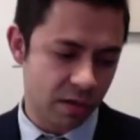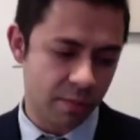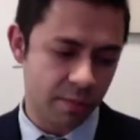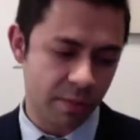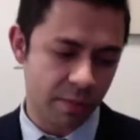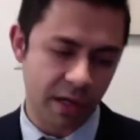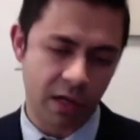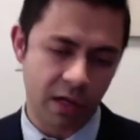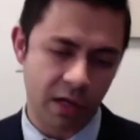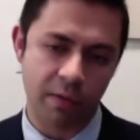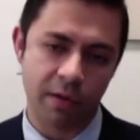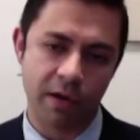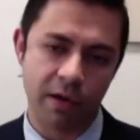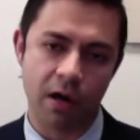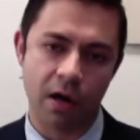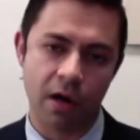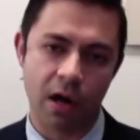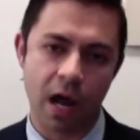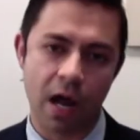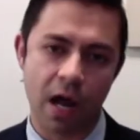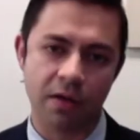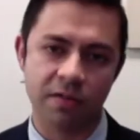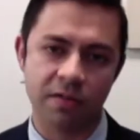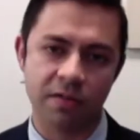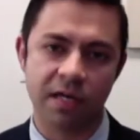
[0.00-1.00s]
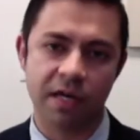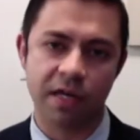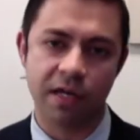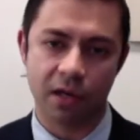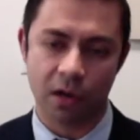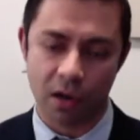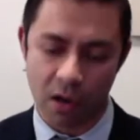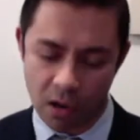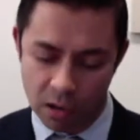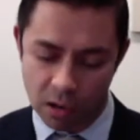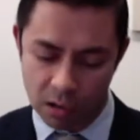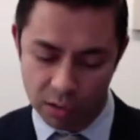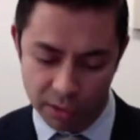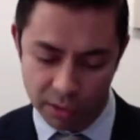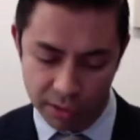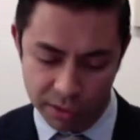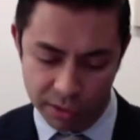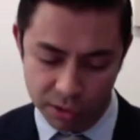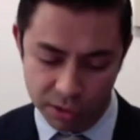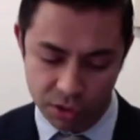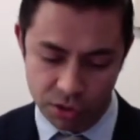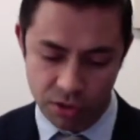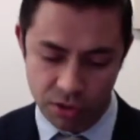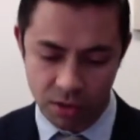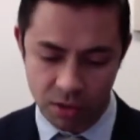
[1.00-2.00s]
my career outside of
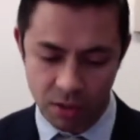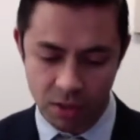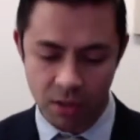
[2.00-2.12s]
college.